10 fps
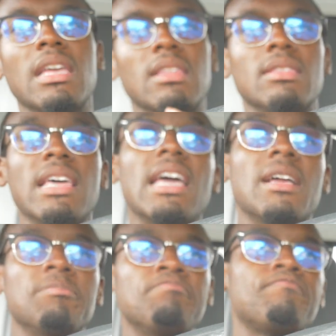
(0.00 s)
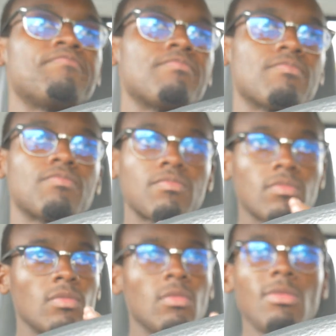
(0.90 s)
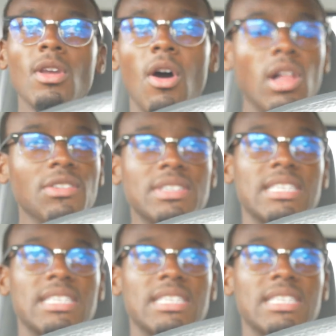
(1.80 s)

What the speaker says: And then all of